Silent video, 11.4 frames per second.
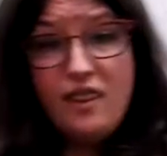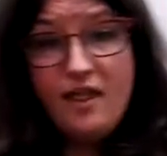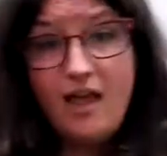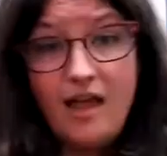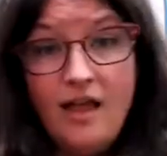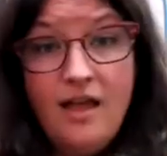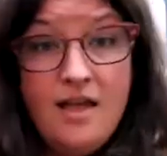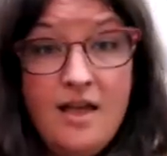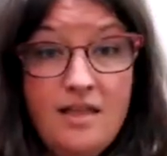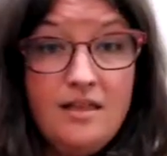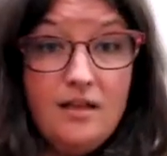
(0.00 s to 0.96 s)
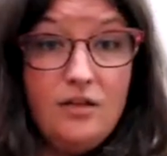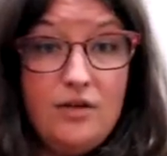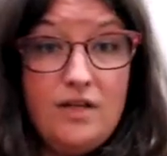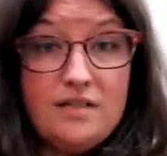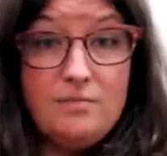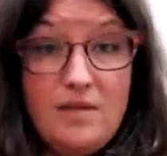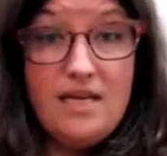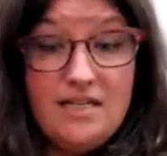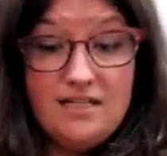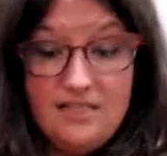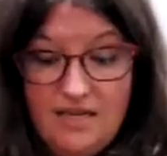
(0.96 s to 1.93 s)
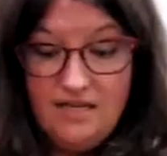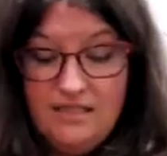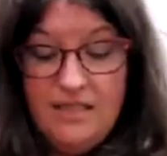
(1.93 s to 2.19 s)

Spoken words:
thing the gluteus medius does,